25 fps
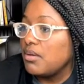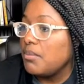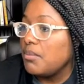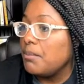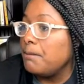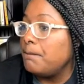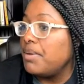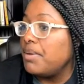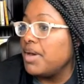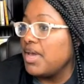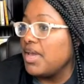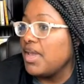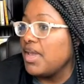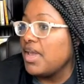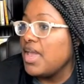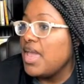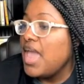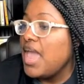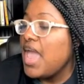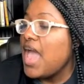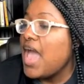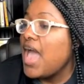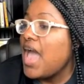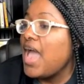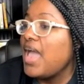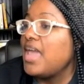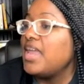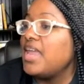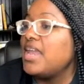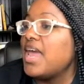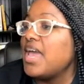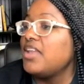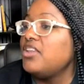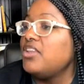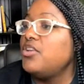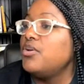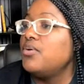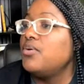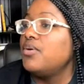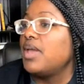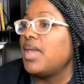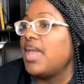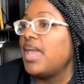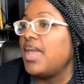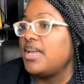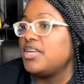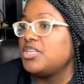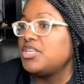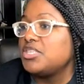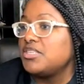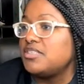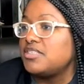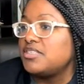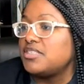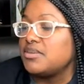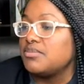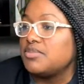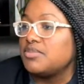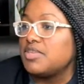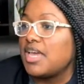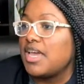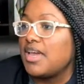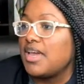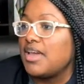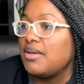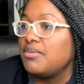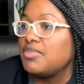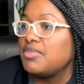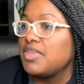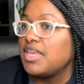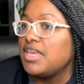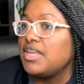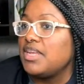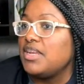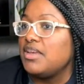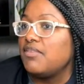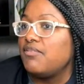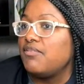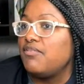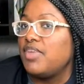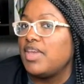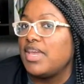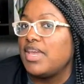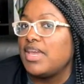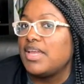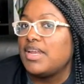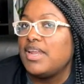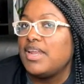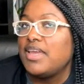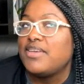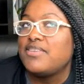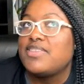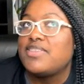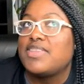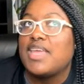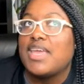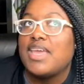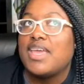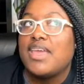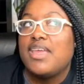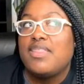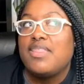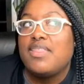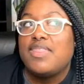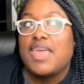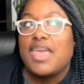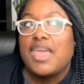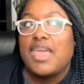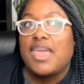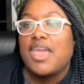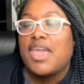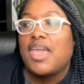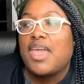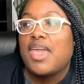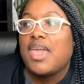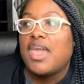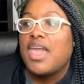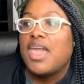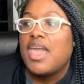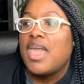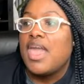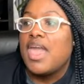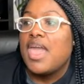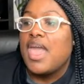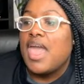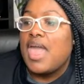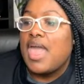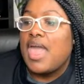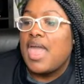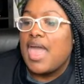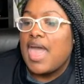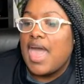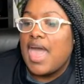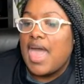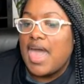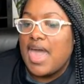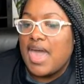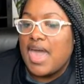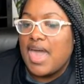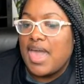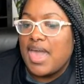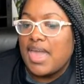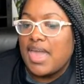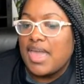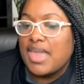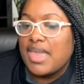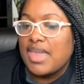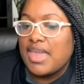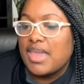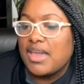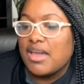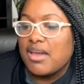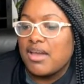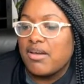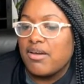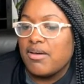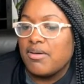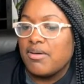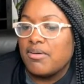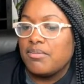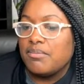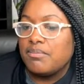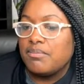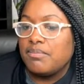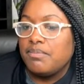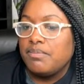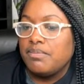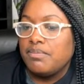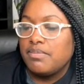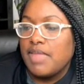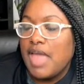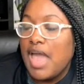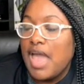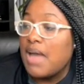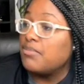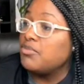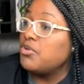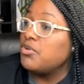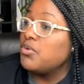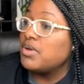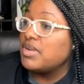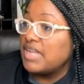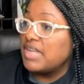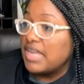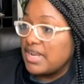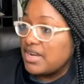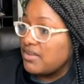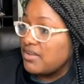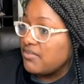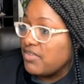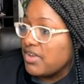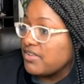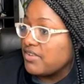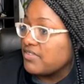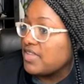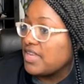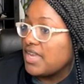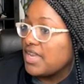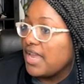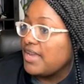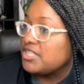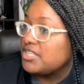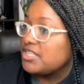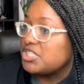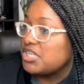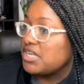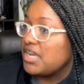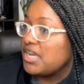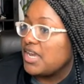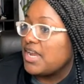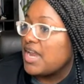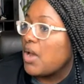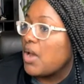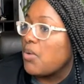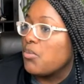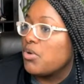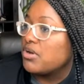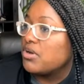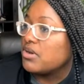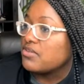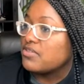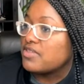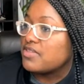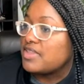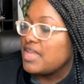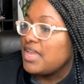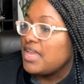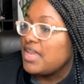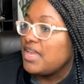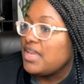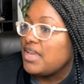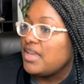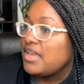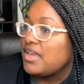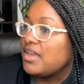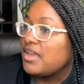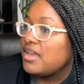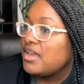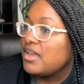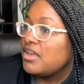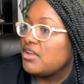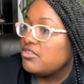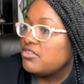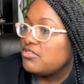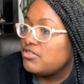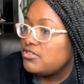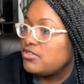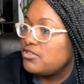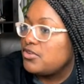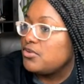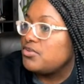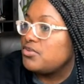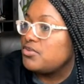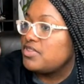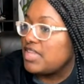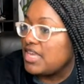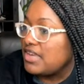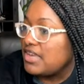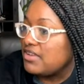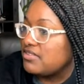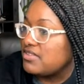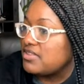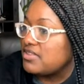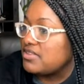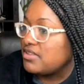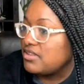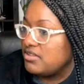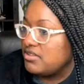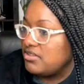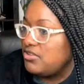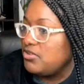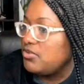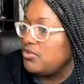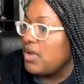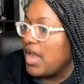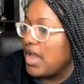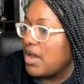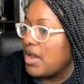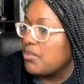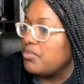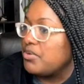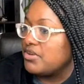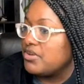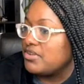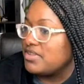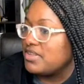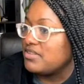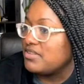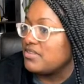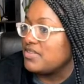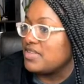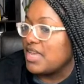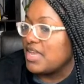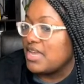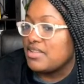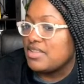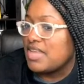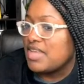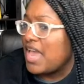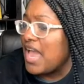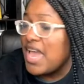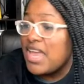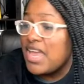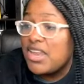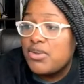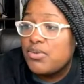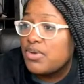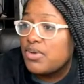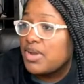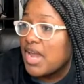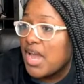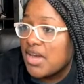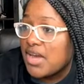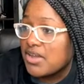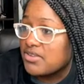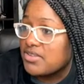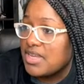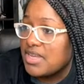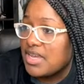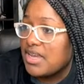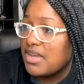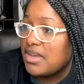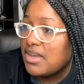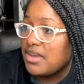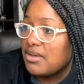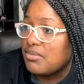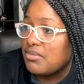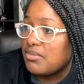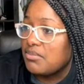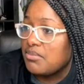but I do it actually sometimes in the event. Let's say that I'm doing data investigation and I want to see two outputs at the same time. I do it all the time.